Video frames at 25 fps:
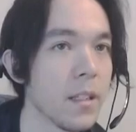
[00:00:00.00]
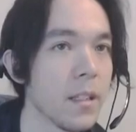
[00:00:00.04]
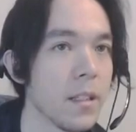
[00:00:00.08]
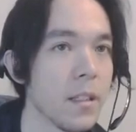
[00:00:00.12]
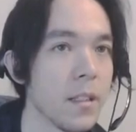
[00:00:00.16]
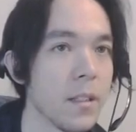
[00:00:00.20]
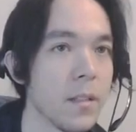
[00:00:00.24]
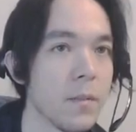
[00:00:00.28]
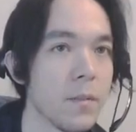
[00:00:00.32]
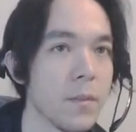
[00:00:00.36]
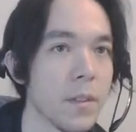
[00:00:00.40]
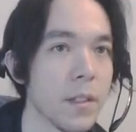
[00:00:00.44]

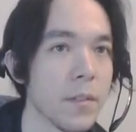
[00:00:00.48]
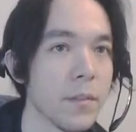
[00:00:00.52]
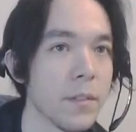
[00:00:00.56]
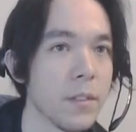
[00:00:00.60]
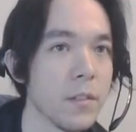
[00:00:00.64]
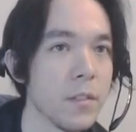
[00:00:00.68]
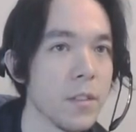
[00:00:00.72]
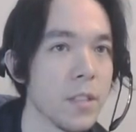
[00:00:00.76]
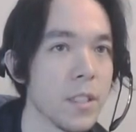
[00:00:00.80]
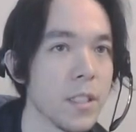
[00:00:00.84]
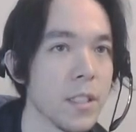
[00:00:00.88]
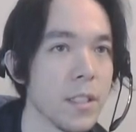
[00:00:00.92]
We have a new
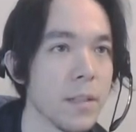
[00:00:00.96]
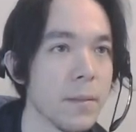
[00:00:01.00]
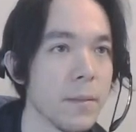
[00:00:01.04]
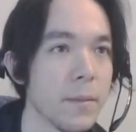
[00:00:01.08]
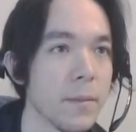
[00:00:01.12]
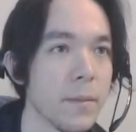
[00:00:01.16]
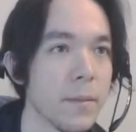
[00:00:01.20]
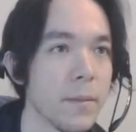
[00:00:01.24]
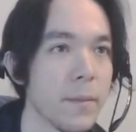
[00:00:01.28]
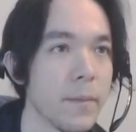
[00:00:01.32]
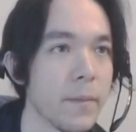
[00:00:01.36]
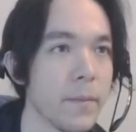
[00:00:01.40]

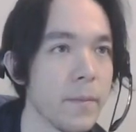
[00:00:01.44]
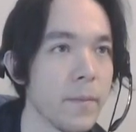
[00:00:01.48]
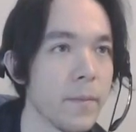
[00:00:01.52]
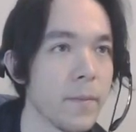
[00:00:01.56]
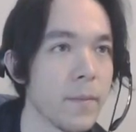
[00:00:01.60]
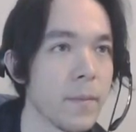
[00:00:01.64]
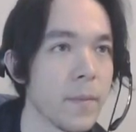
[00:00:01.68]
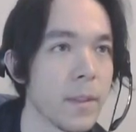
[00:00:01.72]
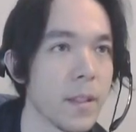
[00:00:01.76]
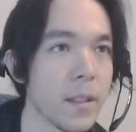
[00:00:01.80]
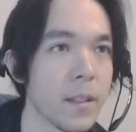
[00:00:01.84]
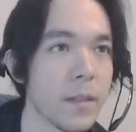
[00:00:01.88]
gem,
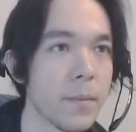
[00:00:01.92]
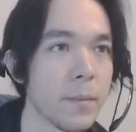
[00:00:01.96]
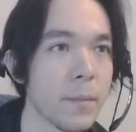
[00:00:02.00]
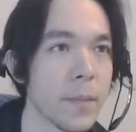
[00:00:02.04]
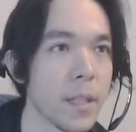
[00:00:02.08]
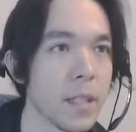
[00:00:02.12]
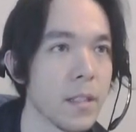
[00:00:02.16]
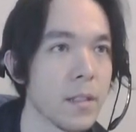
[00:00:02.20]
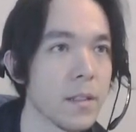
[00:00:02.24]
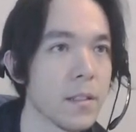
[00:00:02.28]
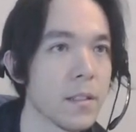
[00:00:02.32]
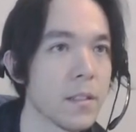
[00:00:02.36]
Bane
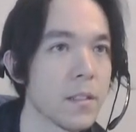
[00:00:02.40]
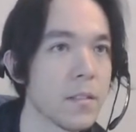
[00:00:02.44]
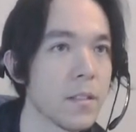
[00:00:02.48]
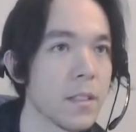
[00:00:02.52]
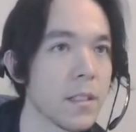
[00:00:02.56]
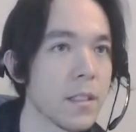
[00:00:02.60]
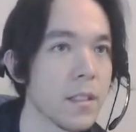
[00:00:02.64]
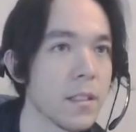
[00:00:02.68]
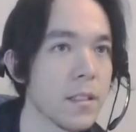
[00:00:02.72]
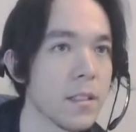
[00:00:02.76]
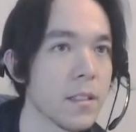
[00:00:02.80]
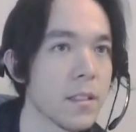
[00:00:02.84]
of the
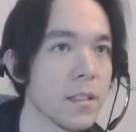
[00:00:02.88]
Stricken.